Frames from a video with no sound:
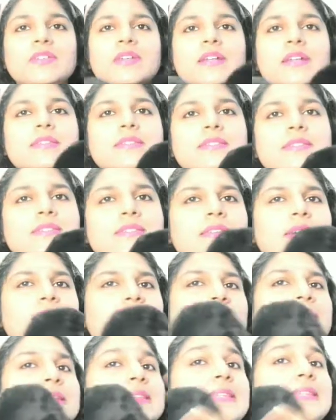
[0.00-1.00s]
it's
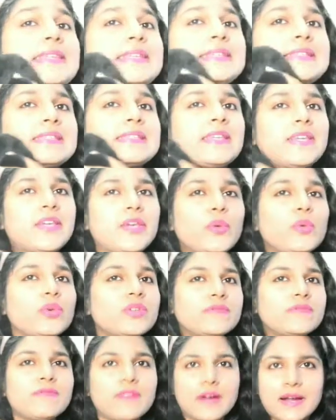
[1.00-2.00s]
these
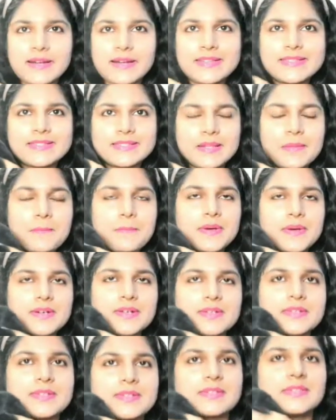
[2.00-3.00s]
cute furry
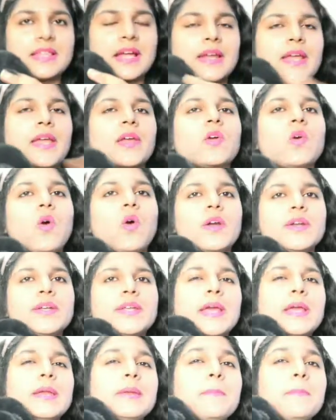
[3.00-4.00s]
slippers that I got
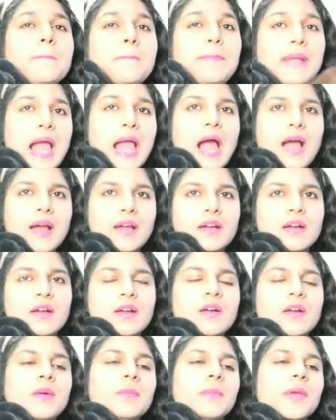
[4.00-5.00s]
in black
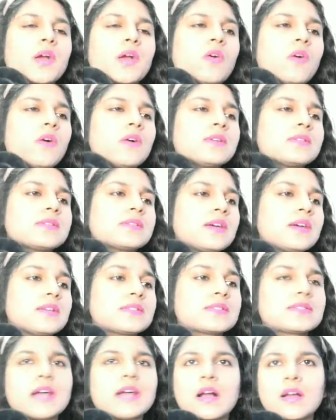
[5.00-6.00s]
because a
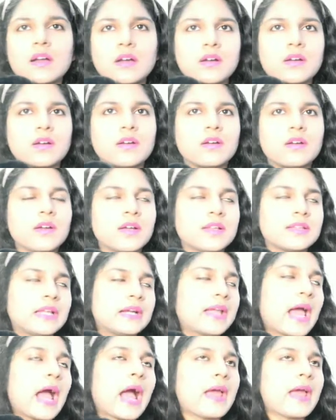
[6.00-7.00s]
sucker
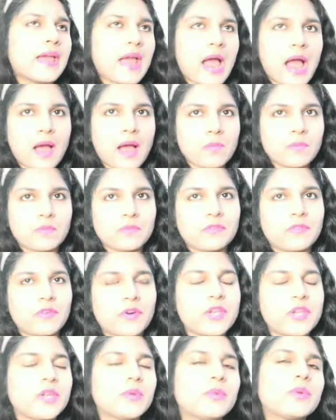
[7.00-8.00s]
that I am
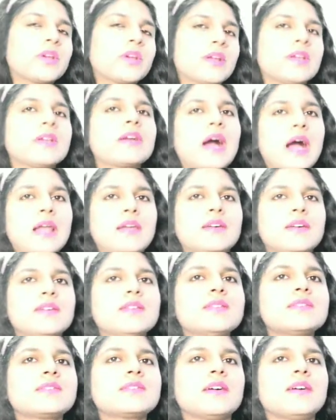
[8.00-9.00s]
for neutral
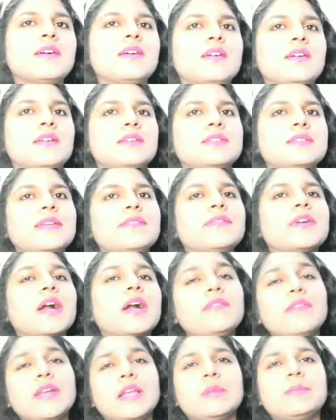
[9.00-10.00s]
colors uh, they were
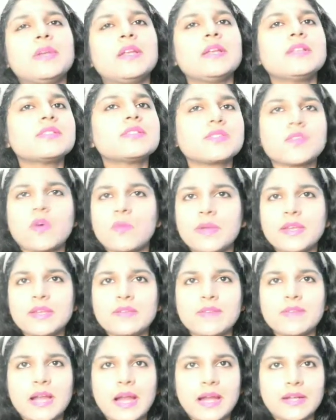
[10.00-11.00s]
available in so
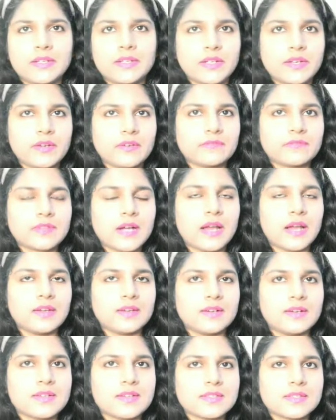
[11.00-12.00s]
many variety of
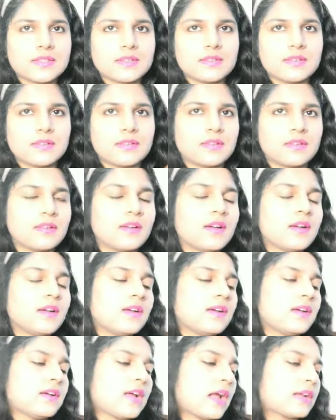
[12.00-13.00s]
colors uh,
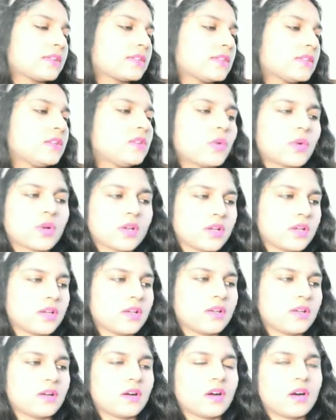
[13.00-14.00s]
at the
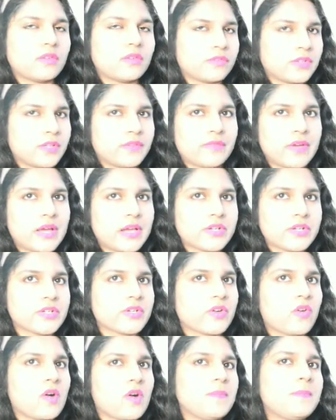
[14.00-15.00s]
local uh, footwear
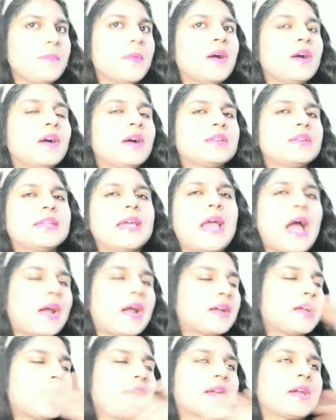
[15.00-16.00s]
shop they
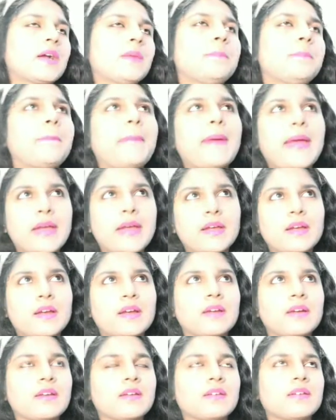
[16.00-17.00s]
had like a
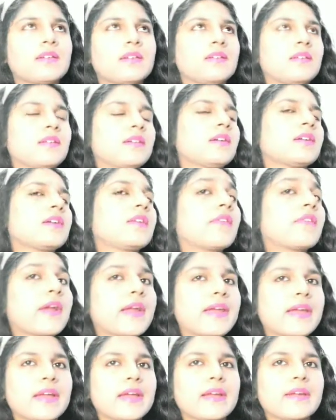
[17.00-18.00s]
pink uh, a
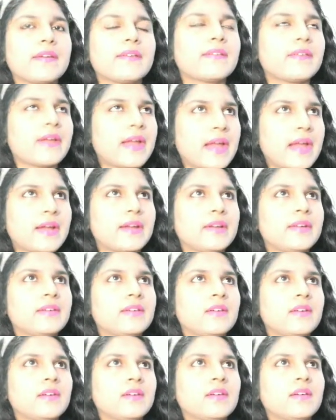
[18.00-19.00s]
gray red
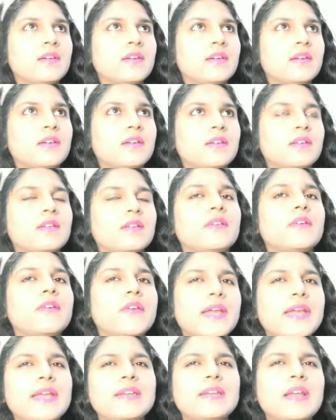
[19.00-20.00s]
uh,
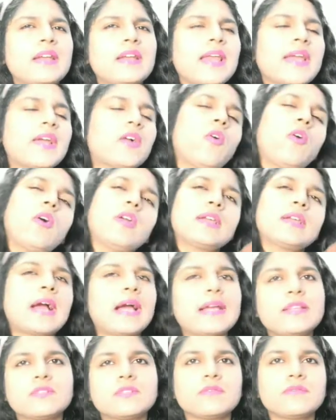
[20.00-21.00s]
green like all
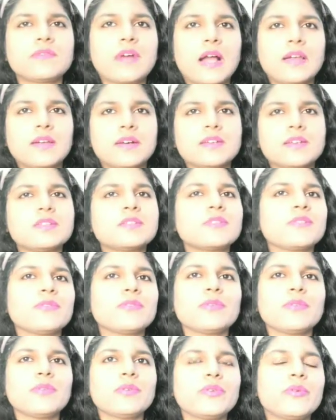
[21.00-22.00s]
kinds of colors
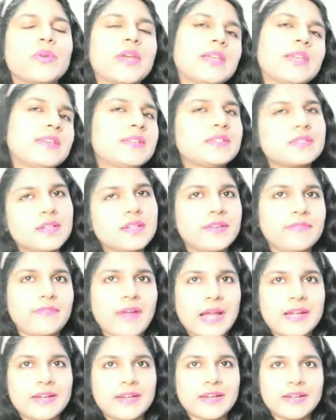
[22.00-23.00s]
so you can easily
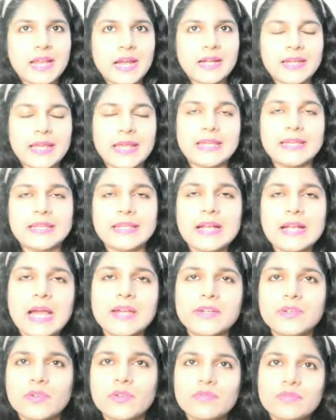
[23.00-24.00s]
find it at any
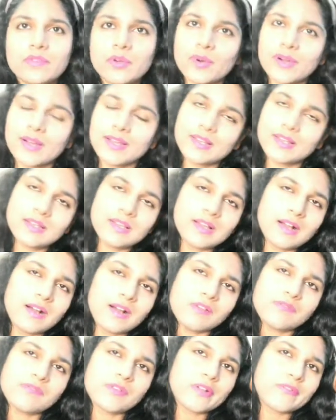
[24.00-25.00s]
kind of local
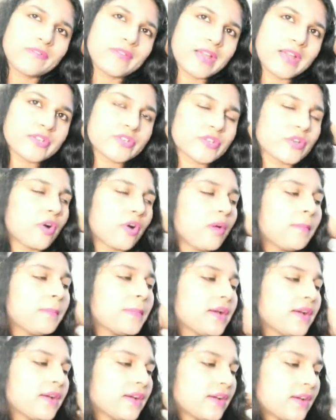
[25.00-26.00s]
uh, footwear shop
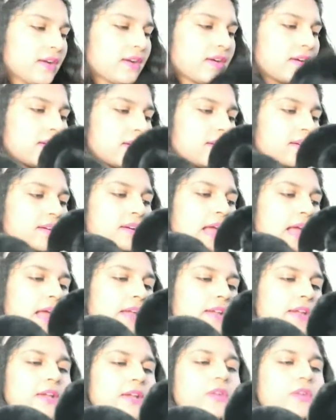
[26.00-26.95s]
uh, and I